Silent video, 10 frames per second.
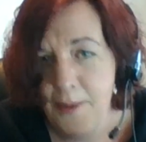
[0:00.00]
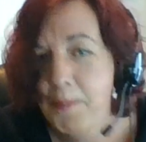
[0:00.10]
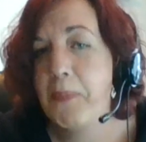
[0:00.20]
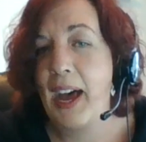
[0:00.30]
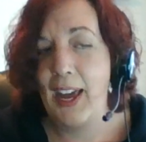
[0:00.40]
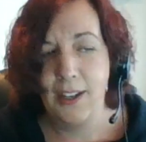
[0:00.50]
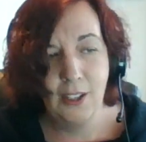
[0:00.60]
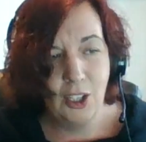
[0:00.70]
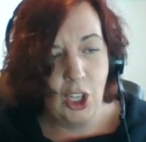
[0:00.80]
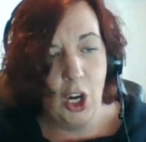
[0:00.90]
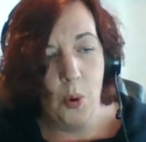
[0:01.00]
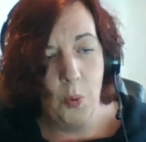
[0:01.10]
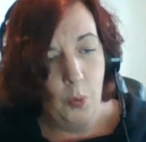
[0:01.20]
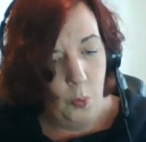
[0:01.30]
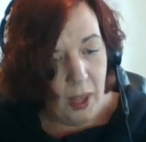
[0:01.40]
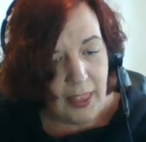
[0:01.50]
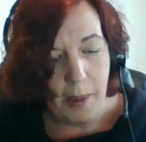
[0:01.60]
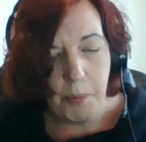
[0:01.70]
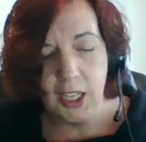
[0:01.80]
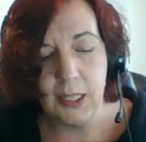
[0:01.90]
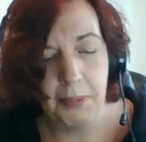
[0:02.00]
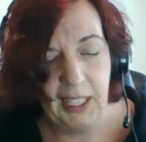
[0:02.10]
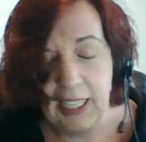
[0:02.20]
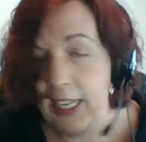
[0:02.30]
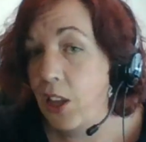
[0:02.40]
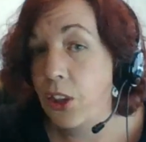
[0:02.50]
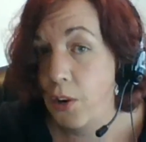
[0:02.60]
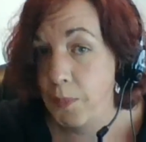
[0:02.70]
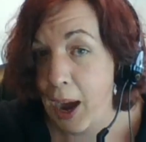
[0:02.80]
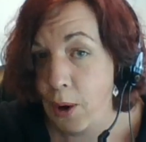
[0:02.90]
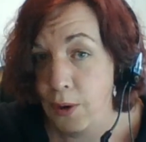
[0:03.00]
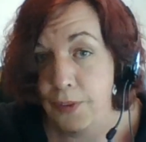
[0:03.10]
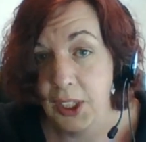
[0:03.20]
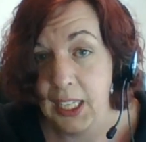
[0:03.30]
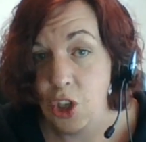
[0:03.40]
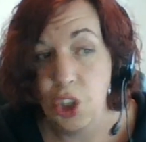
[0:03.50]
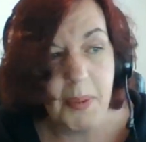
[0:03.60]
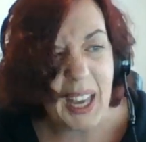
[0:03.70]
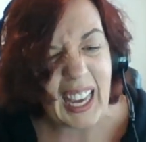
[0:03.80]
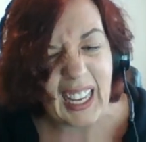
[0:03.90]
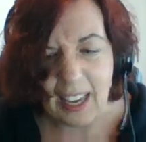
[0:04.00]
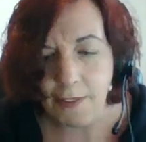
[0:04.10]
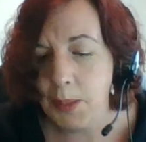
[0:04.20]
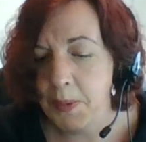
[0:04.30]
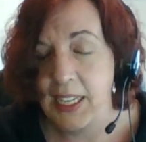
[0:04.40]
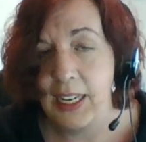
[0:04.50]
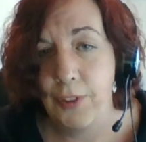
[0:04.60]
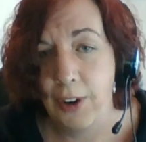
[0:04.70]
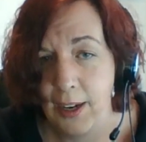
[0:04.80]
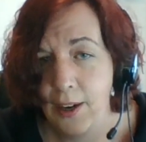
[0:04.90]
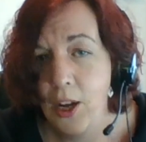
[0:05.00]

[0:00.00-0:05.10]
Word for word: But, you know, with that possibility out there of powerful leadership, it gives me different